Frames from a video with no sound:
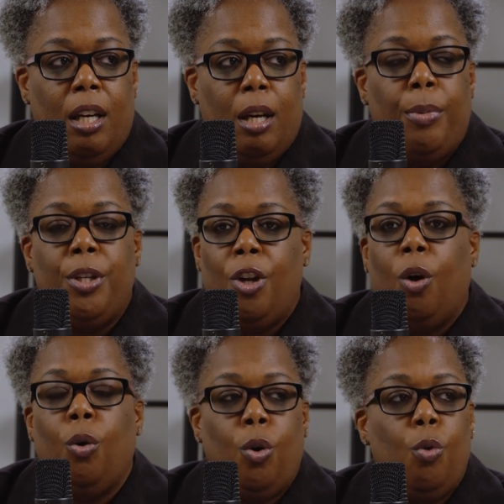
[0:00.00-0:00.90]
but
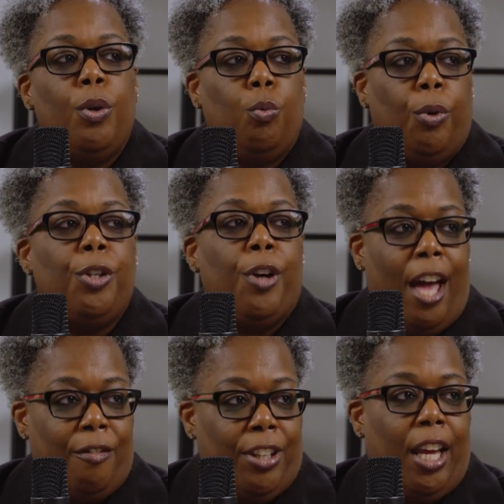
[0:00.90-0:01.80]
know who and what you're
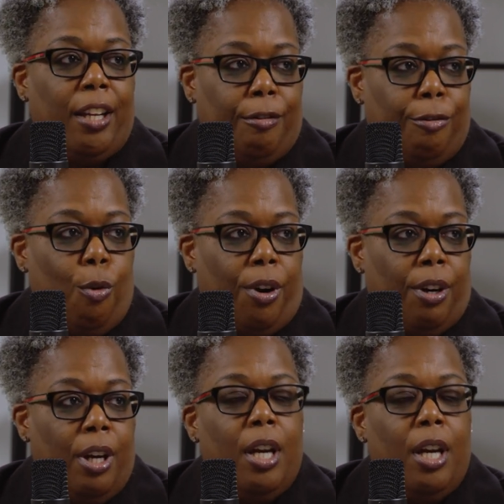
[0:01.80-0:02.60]
advocating for.